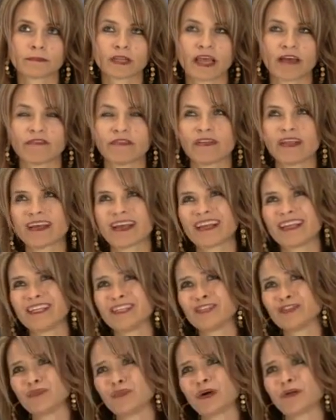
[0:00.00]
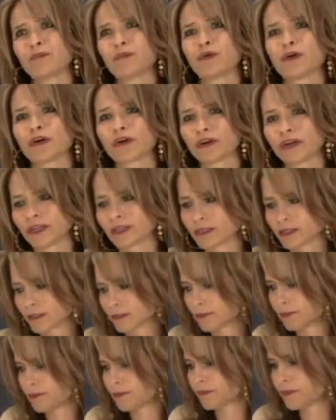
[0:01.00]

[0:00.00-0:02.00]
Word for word: Okay, I feel like I need to do one more, Chris.